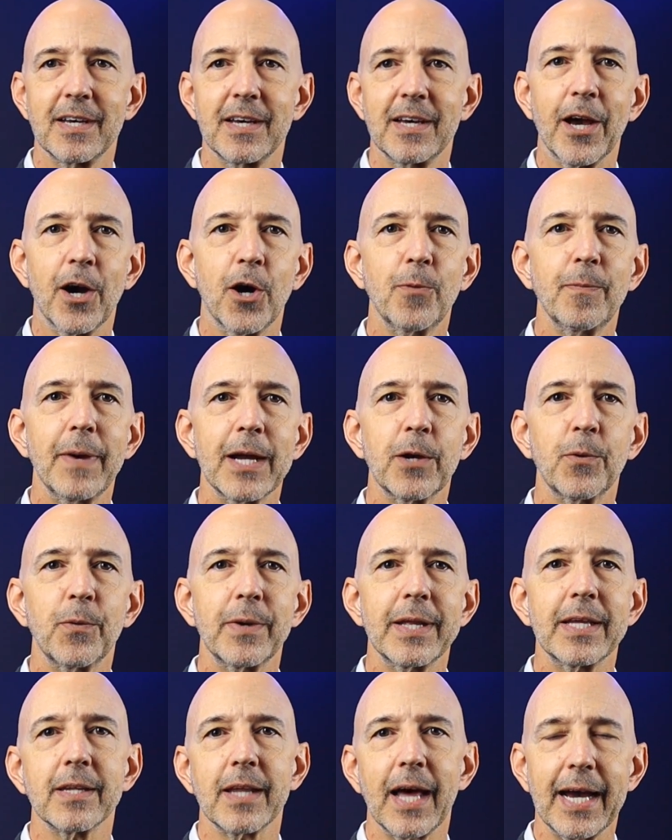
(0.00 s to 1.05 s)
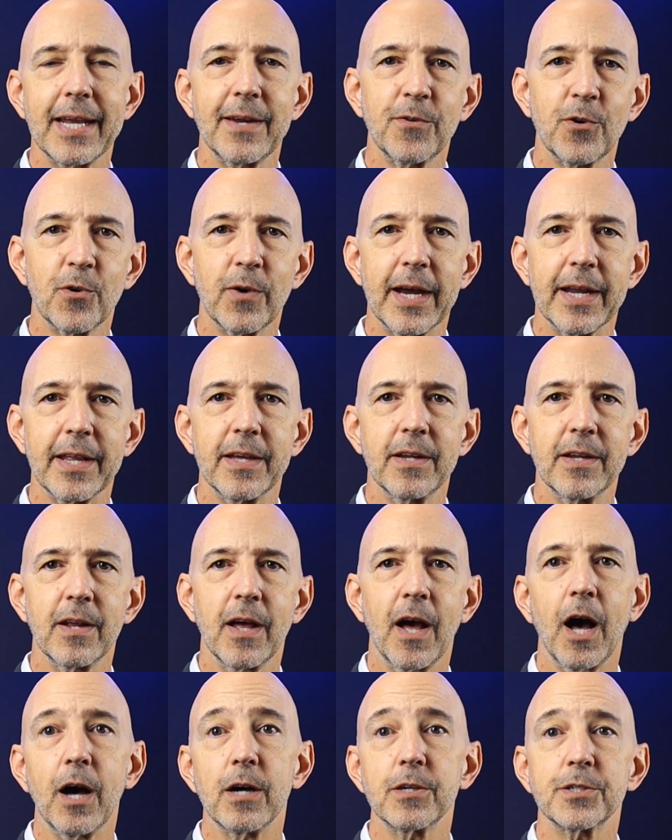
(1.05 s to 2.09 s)
A home equity line of credit,
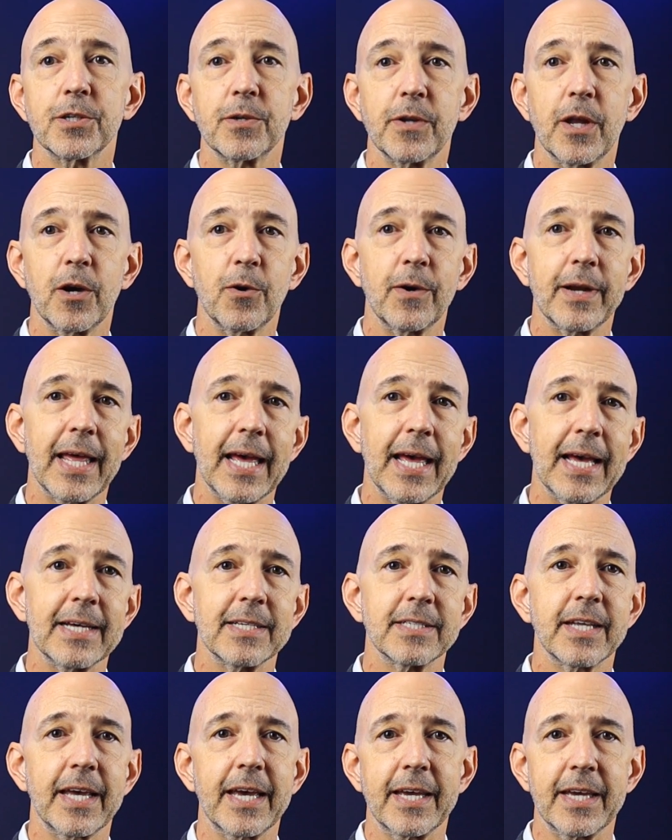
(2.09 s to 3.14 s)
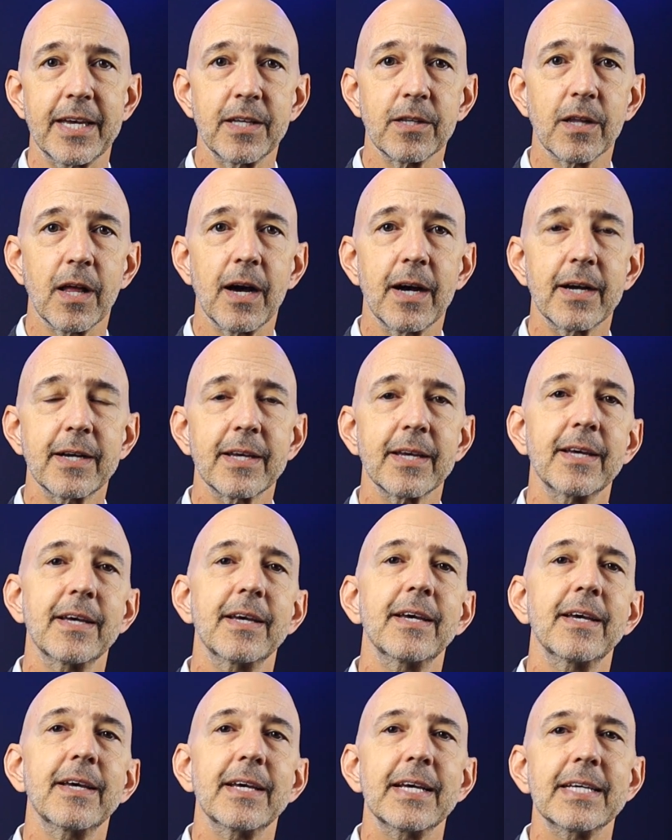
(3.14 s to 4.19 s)
also known as a HELOC,
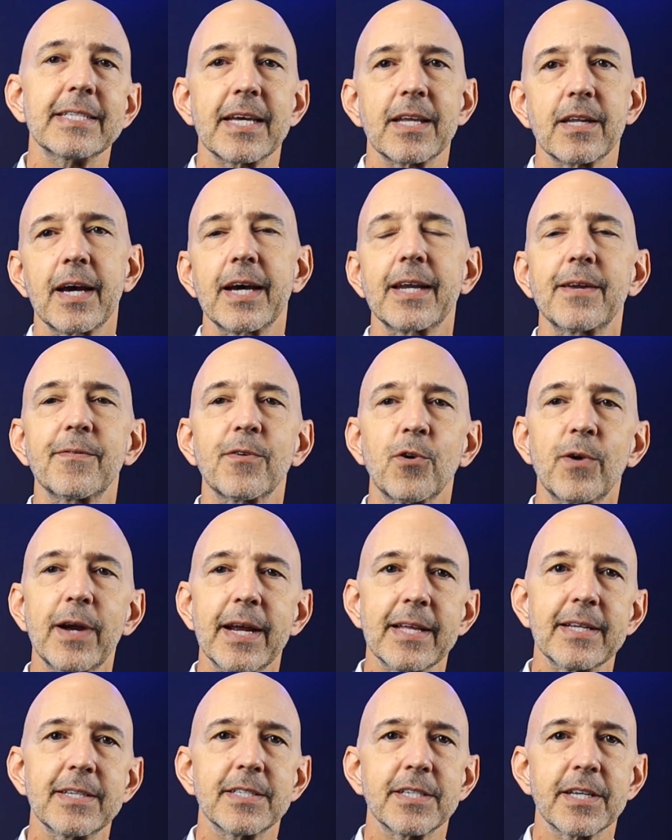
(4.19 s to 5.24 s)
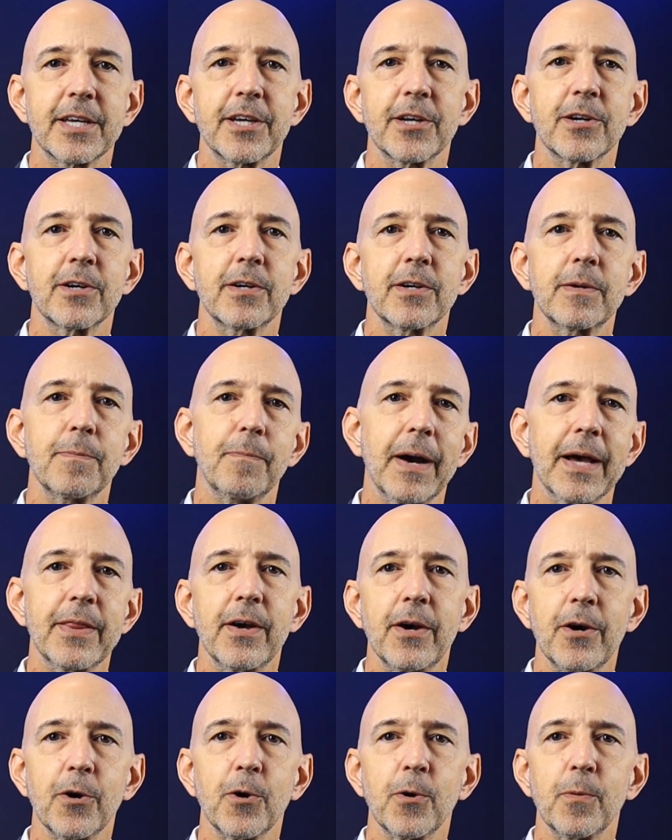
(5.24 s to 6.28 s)
is a line of credit secured by the
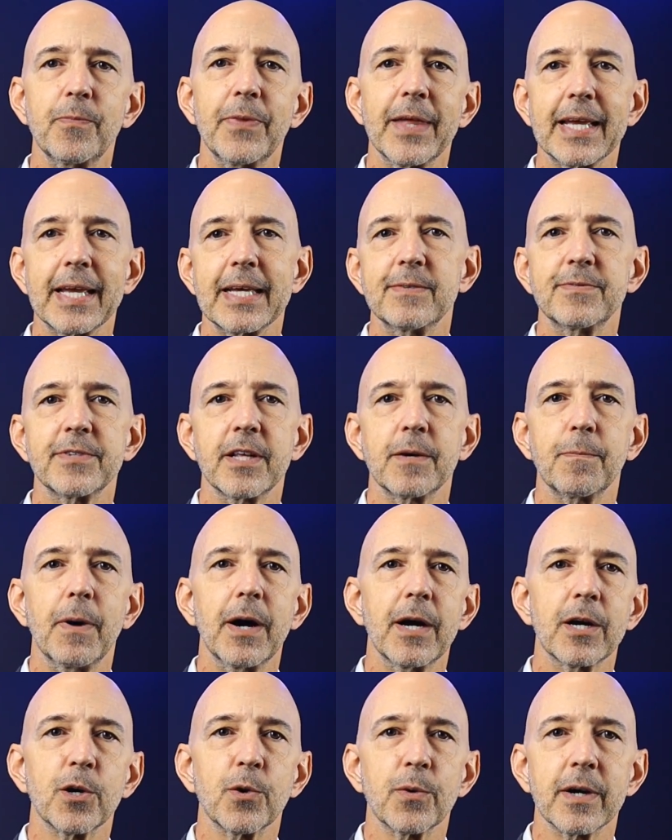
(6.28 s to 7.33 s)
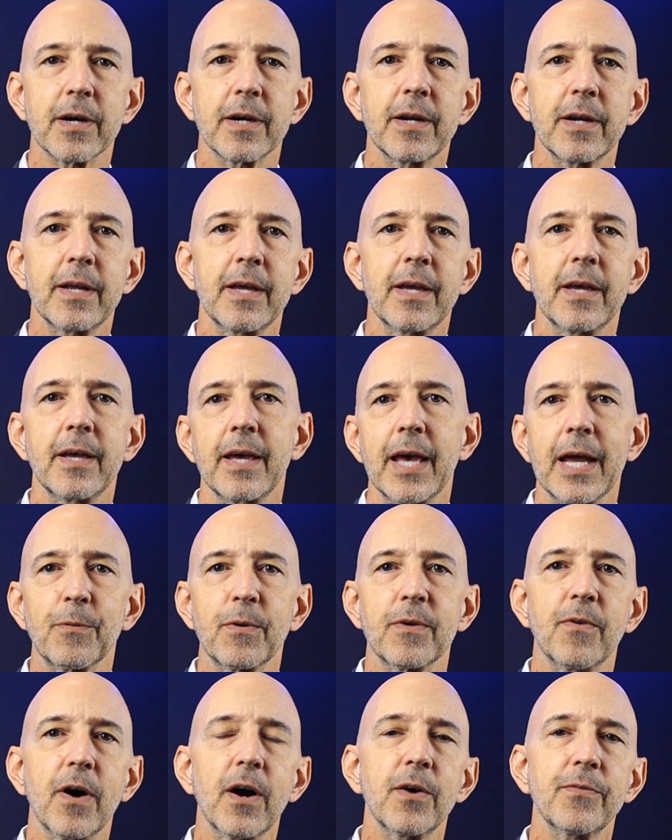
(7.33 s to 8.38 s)
home that gives the borrower a
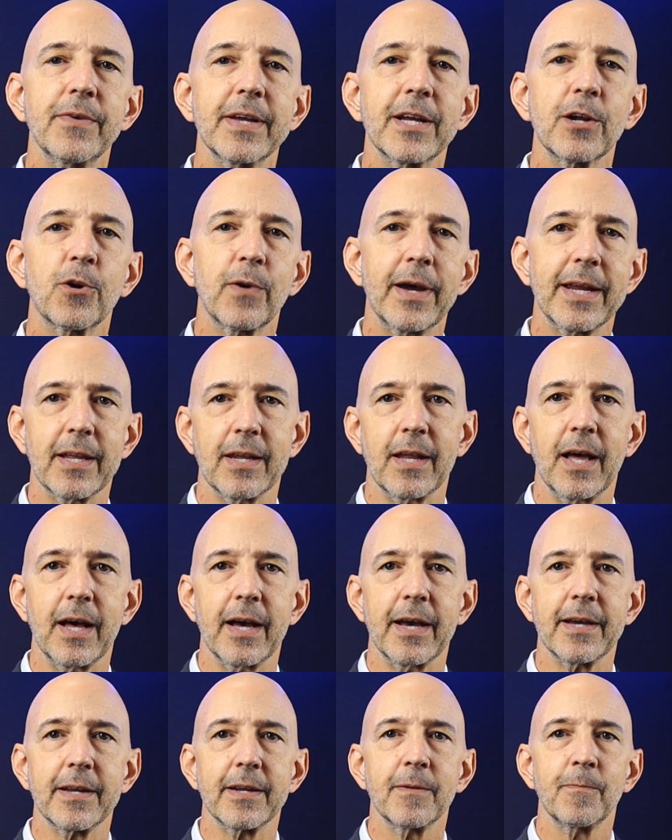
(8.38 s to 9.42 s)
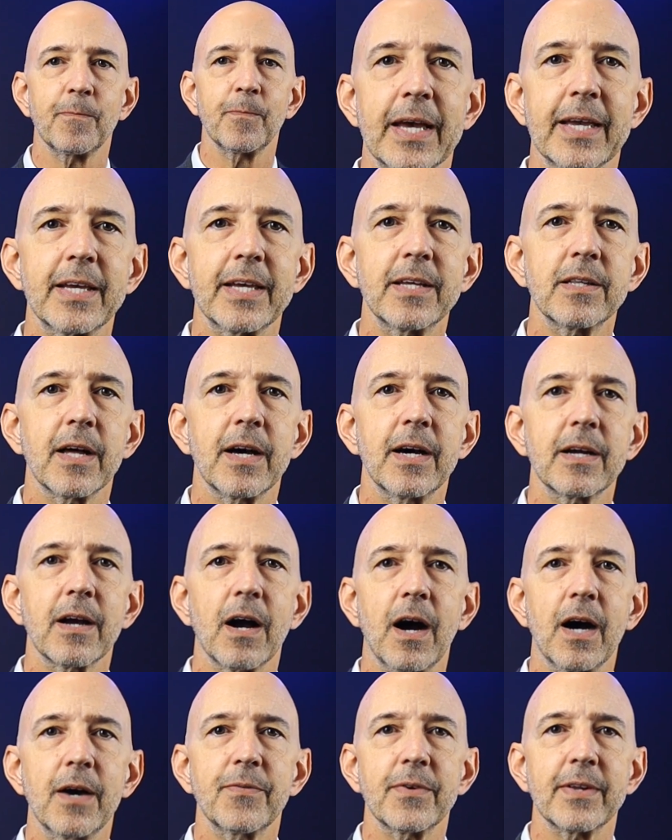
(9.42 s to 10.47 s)
revolving credit line. A HELOC
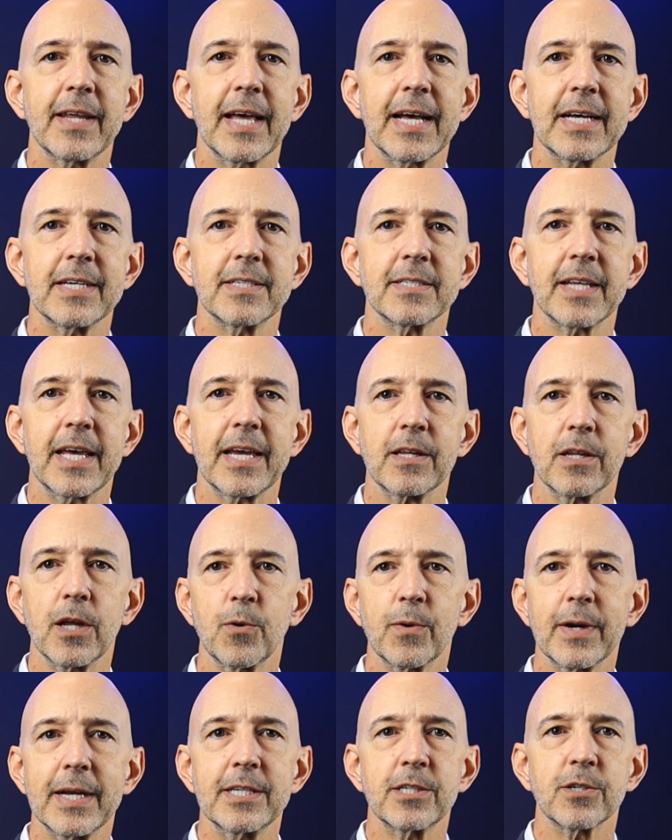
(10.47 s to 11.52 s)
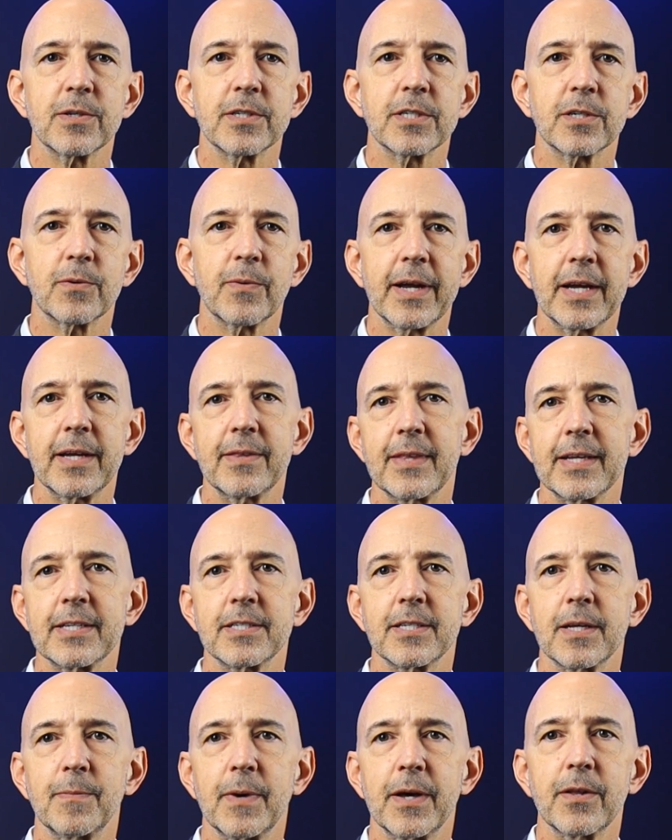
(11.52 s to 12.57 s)
often has a lower interest rate than
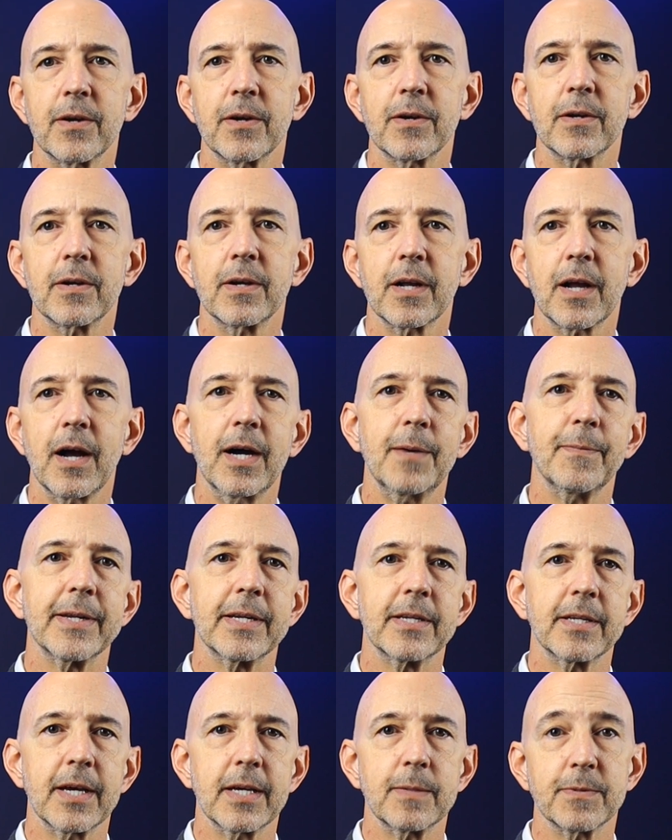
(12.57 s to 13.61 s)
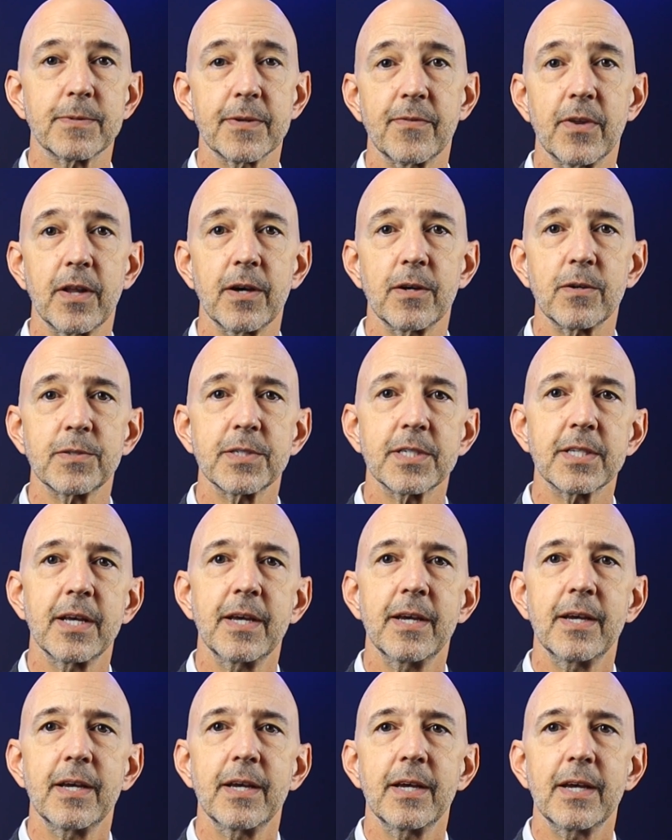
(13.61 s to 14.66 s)
some other common types of loans,
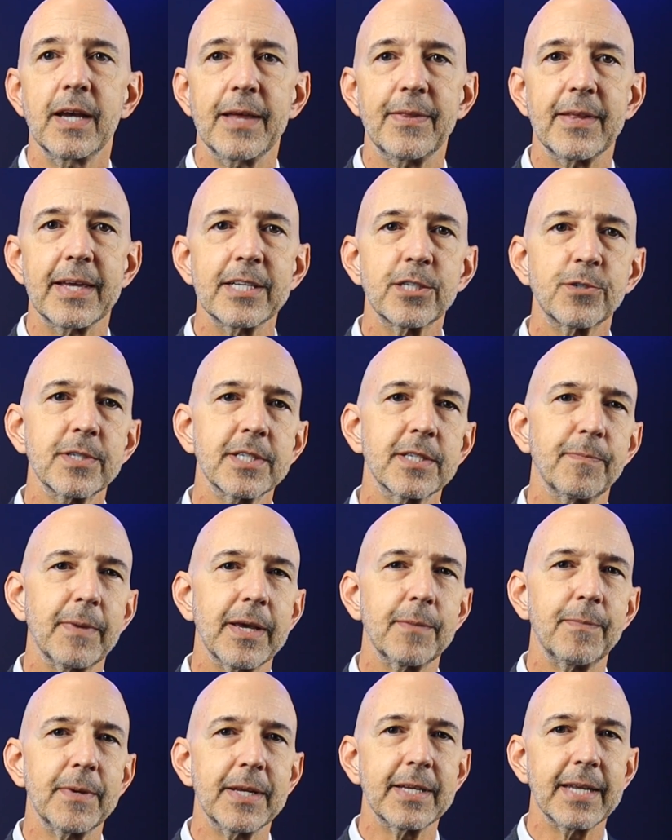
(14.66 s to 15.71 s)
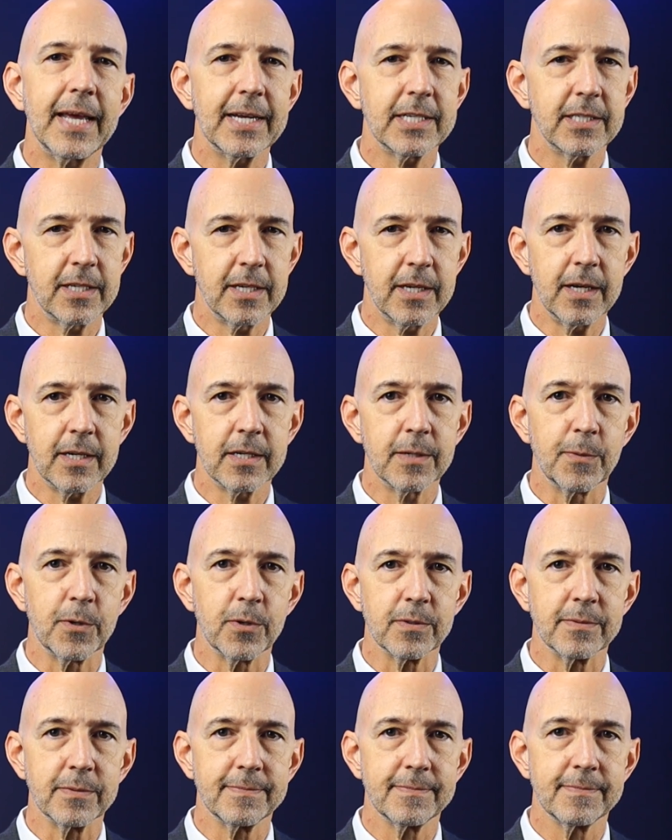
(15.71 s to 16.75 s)
and the interest may be tax deductible.